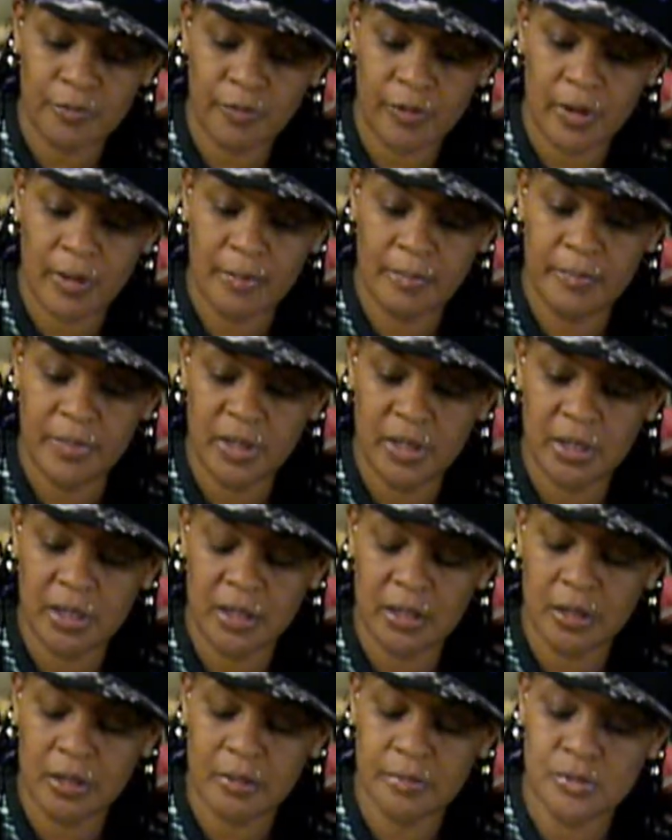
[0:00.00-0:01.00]
from
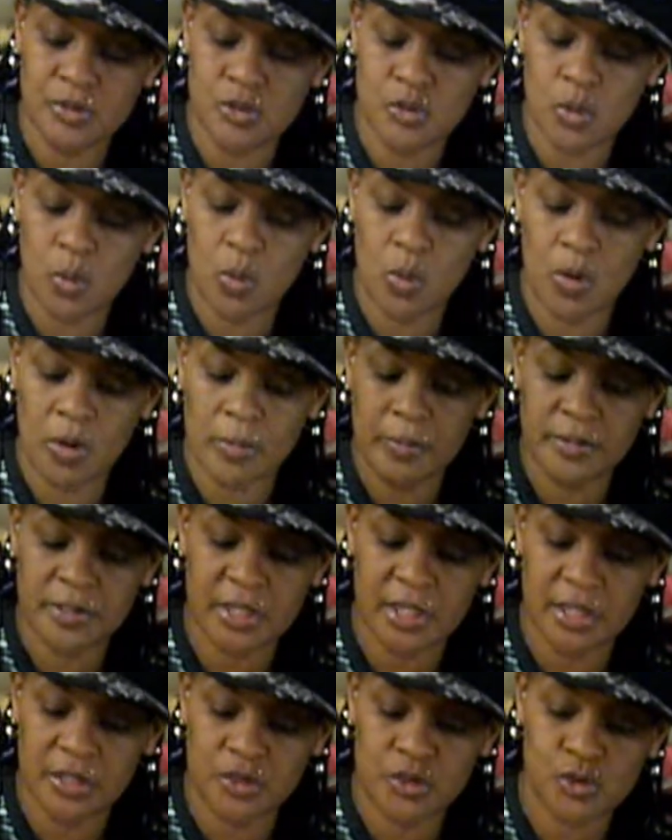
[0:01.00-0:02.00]
being absorbed
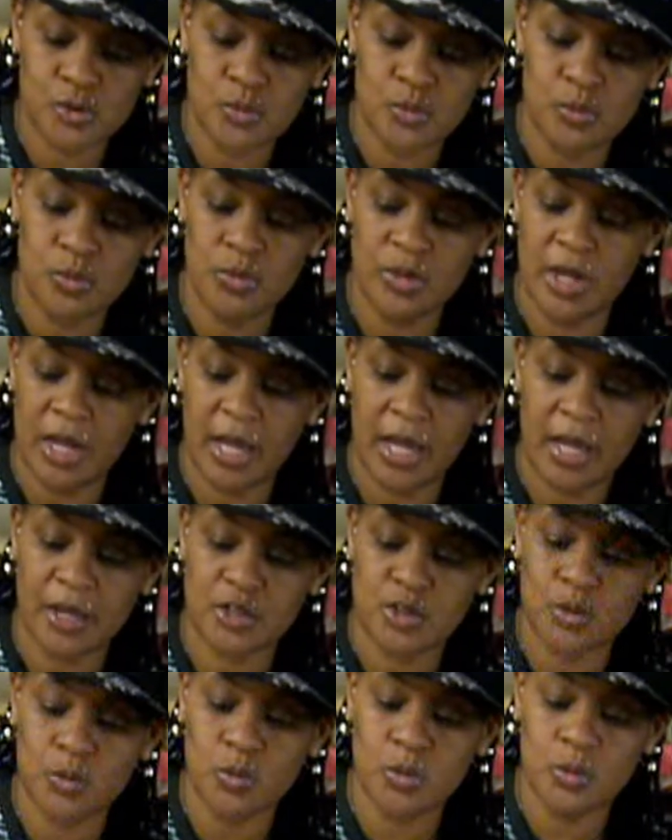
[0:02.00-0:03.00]
into the
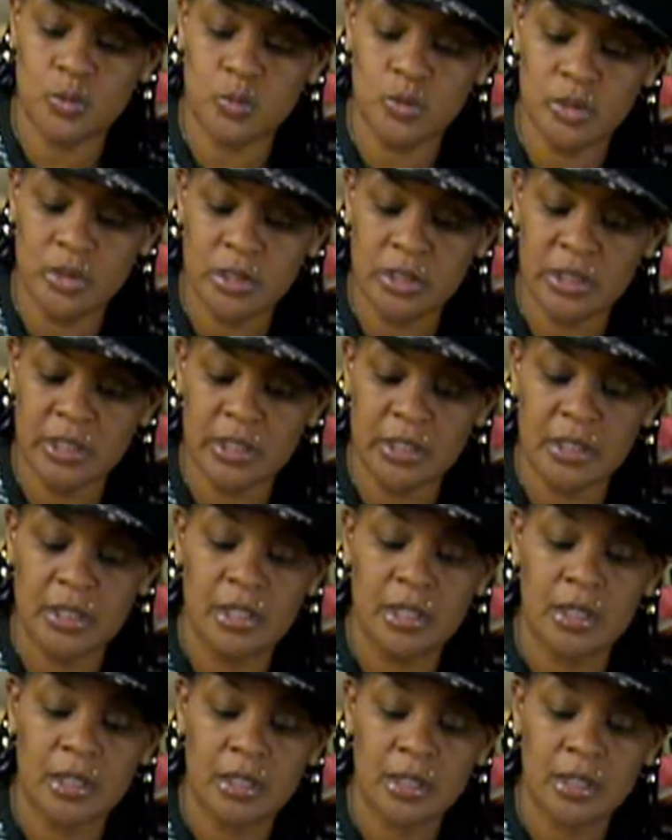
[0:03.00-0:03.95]
actual wood